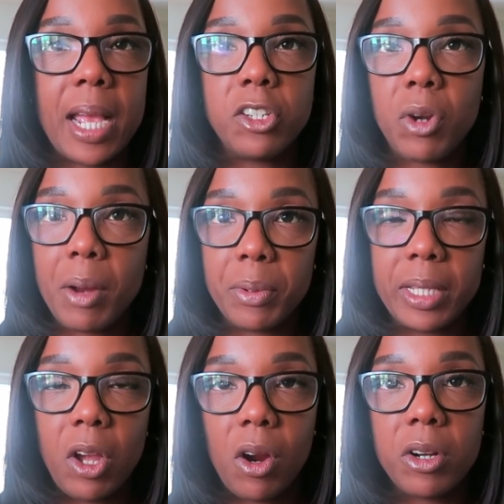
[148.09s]
I try
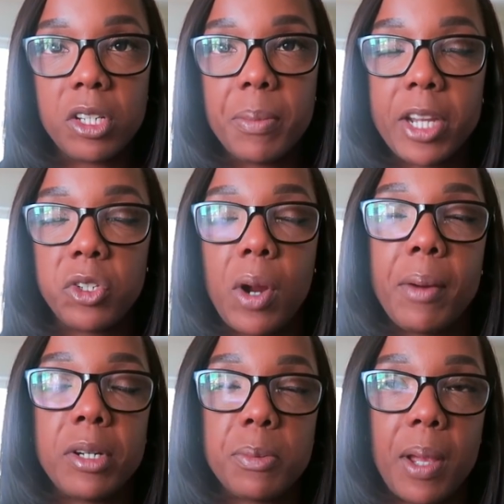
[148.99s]
really hard to make sure I
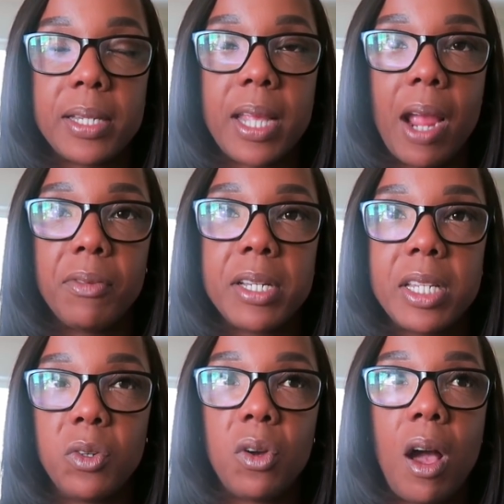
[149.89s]
respond to every
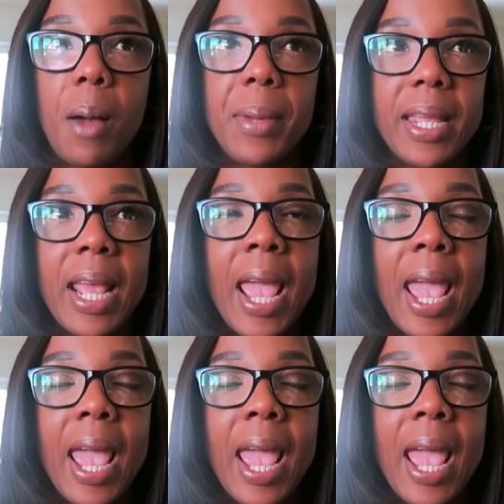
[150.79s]
single comment.